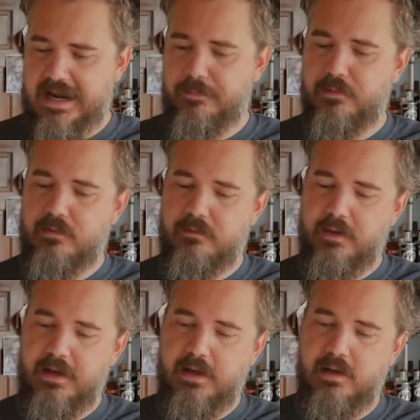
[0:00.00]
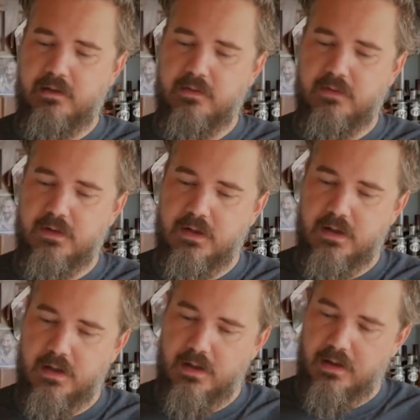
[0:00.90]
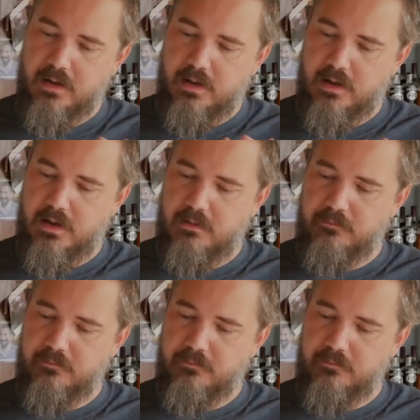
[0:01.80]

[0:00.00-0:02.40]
apple and. Uh, wow,